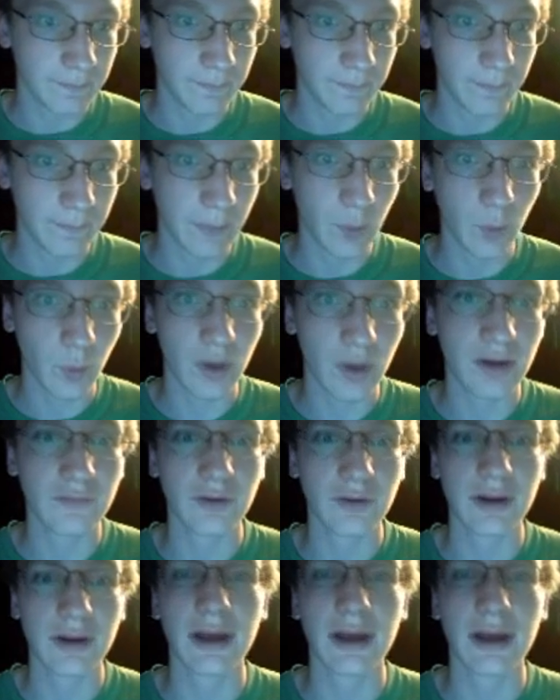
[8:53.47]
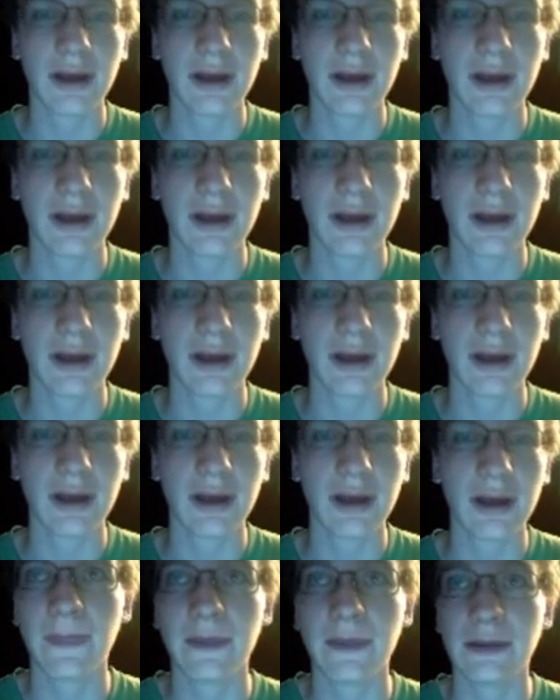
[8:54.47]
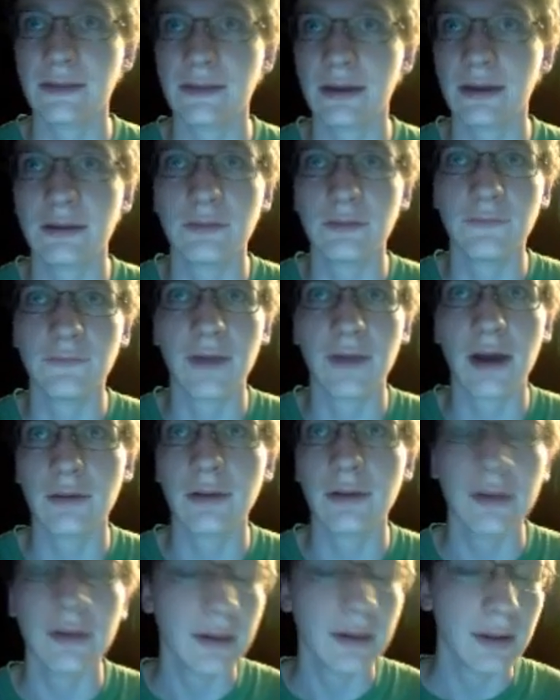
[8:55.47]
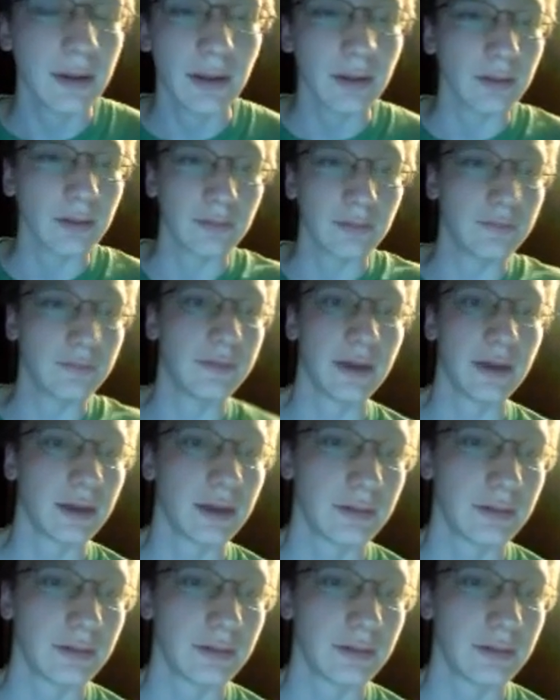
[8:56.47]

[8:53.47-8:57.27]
whatever kind of thing that you found that